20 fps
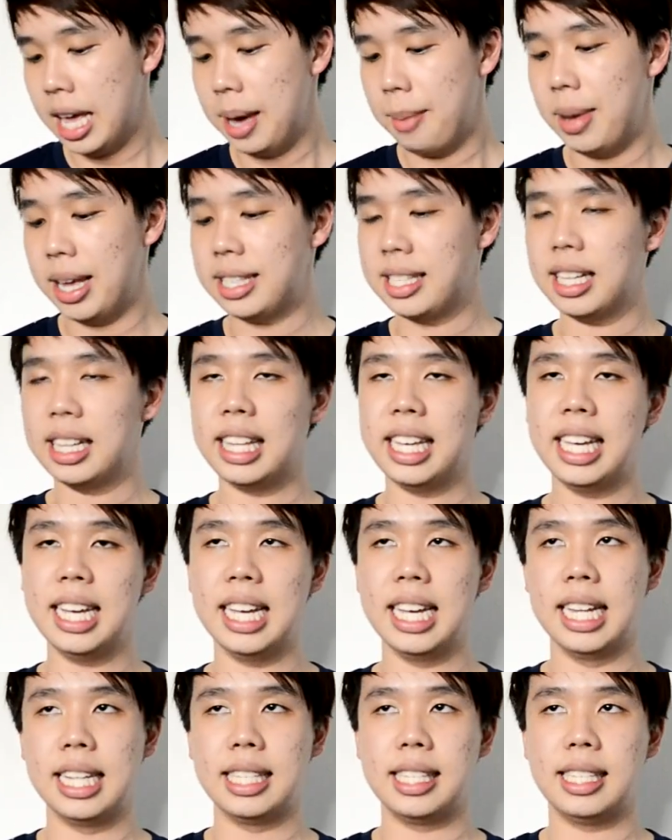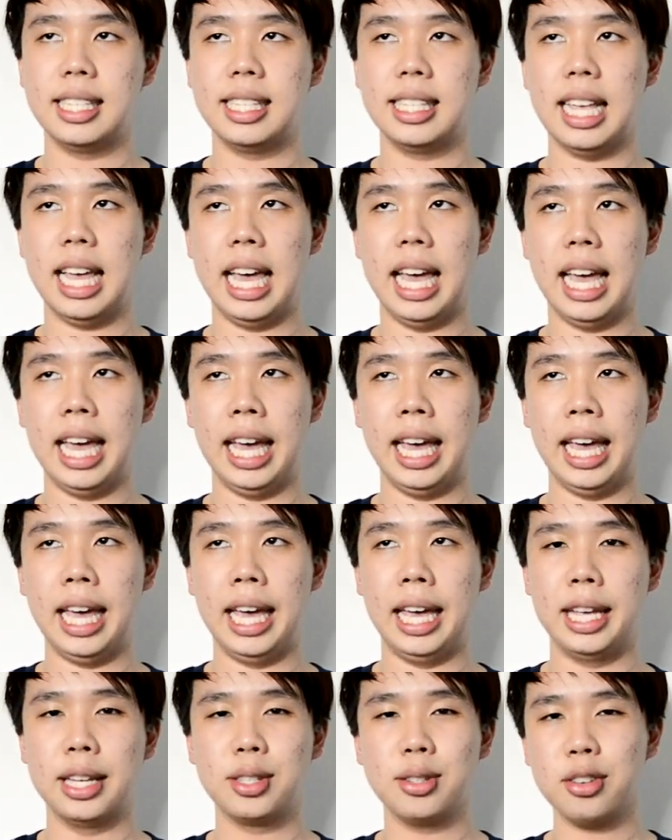Basically it's
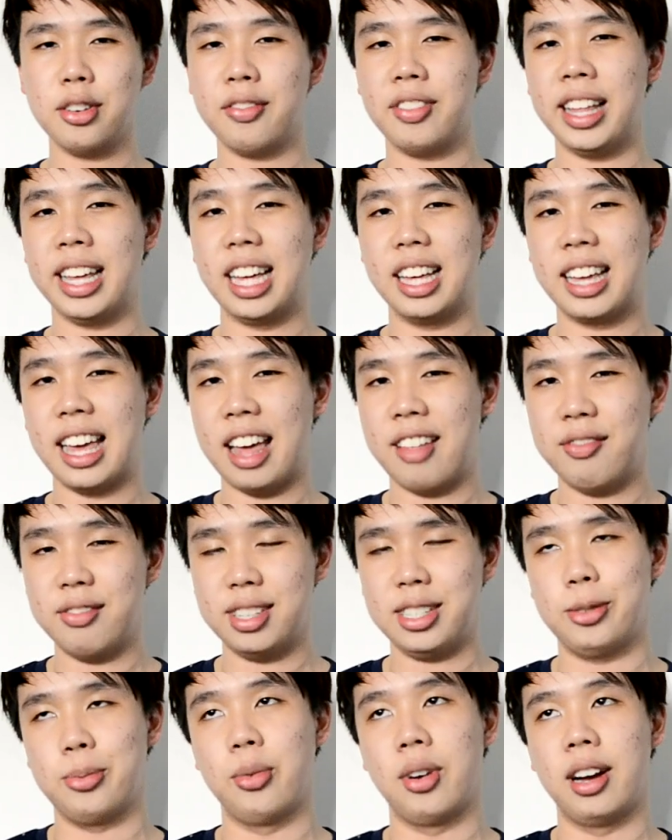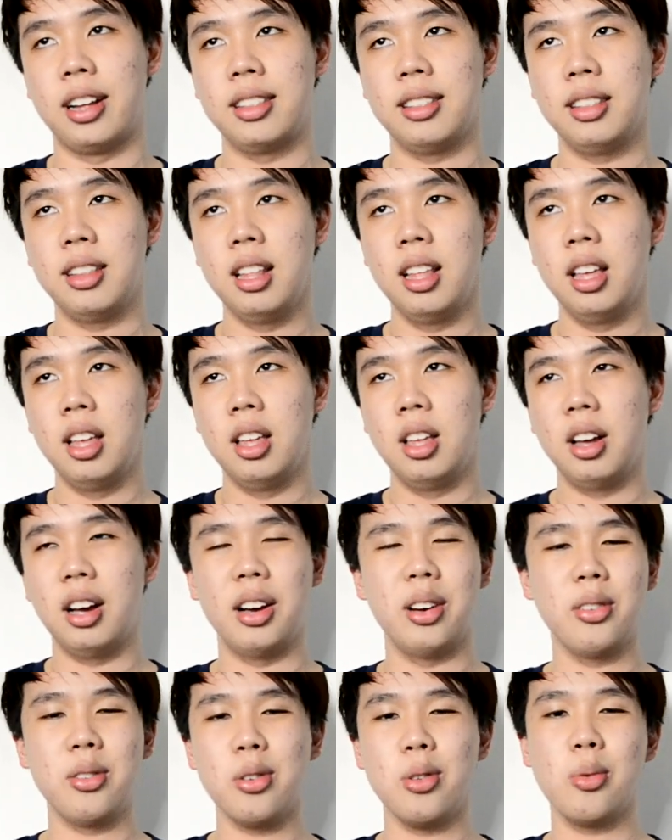a sort of like a canvas one,
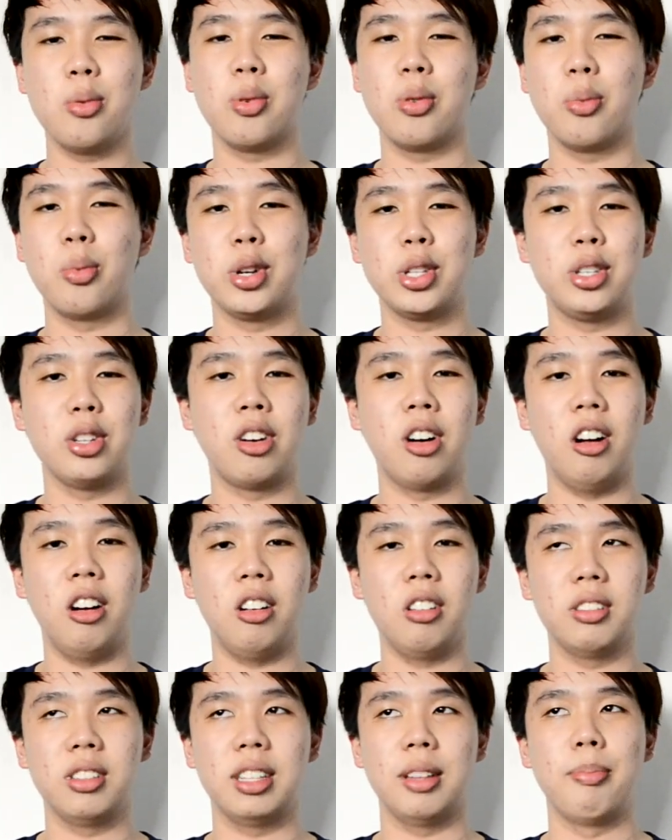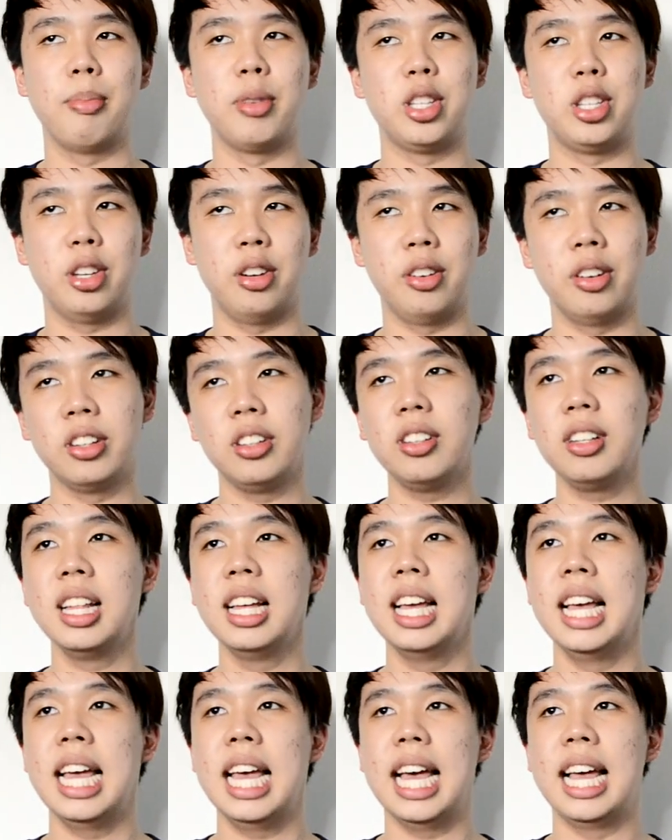I don't know what you call the material,
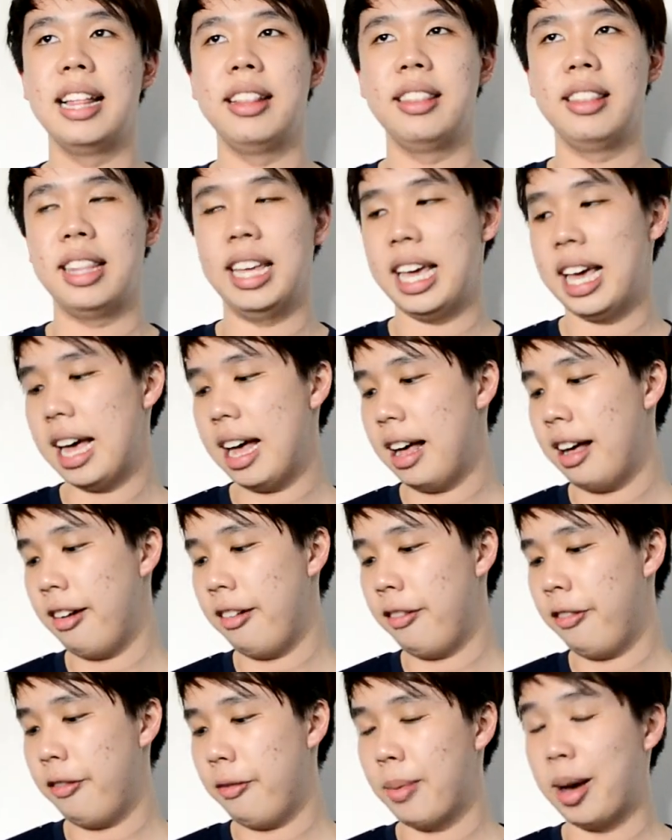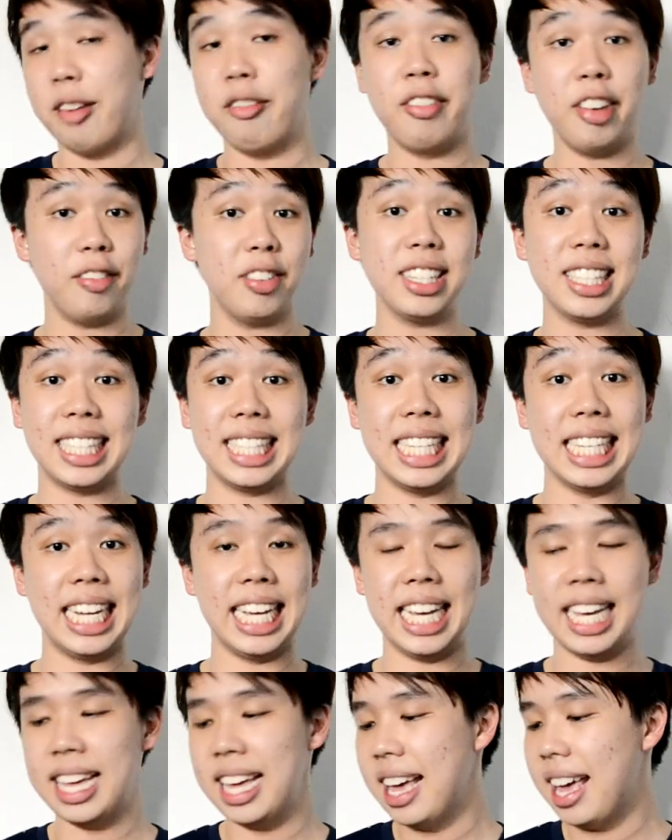and they have my favorite
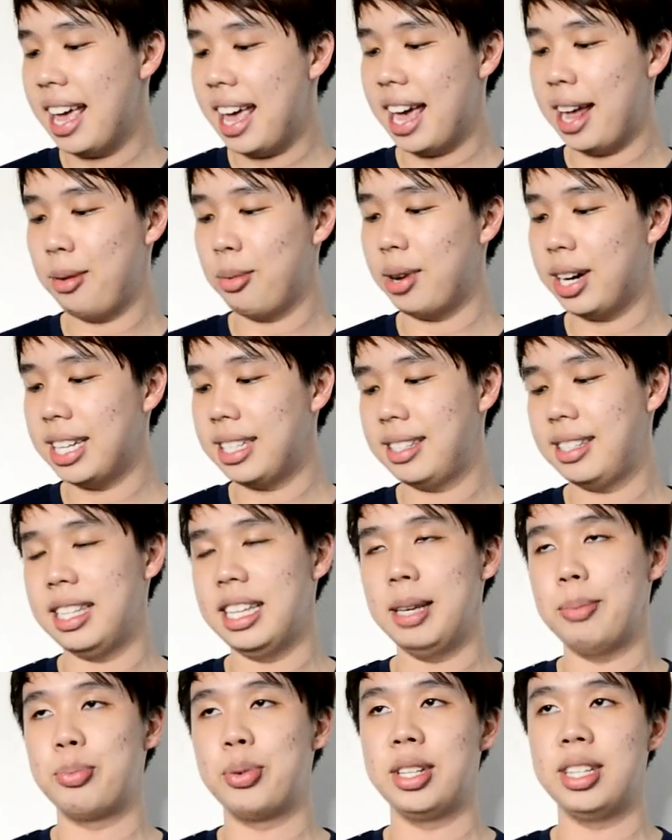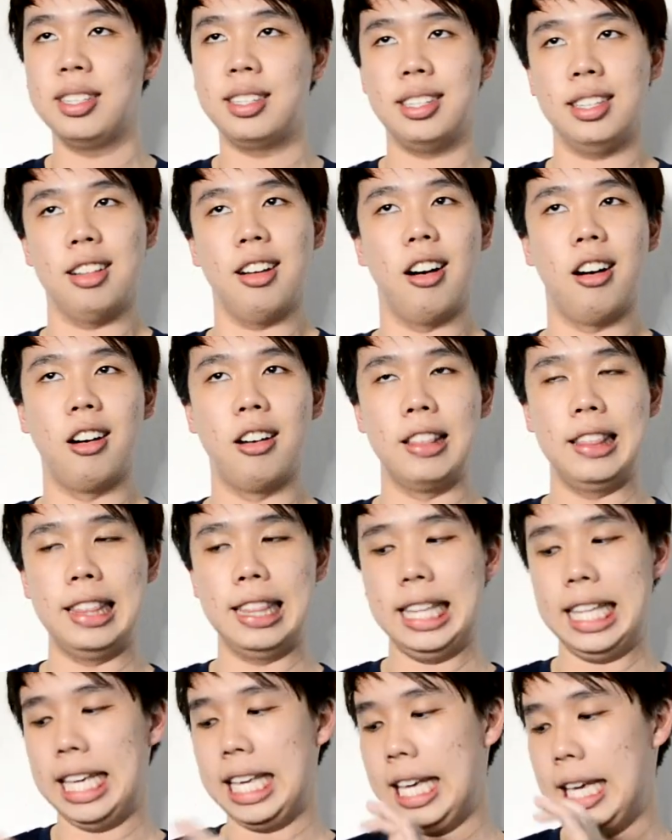city, N Y C, printed on
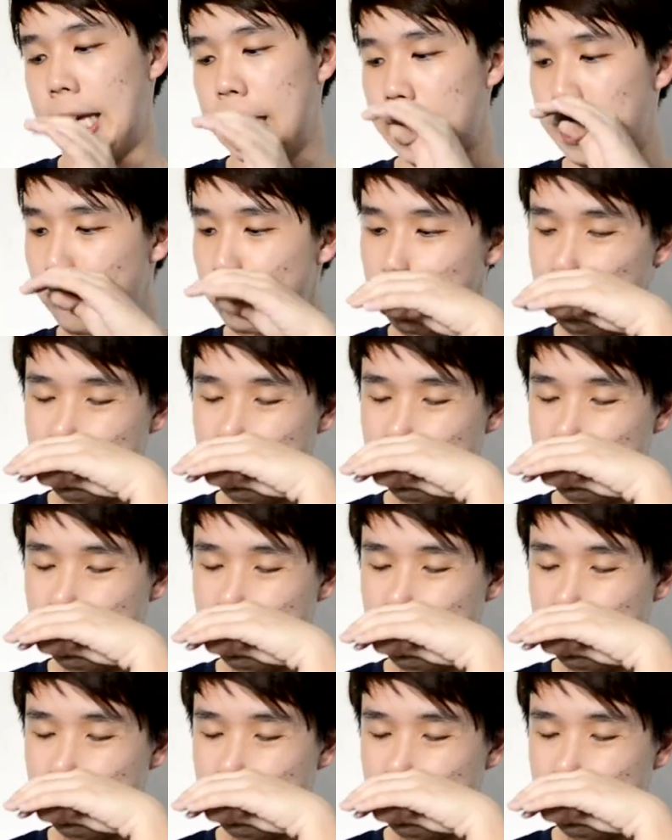the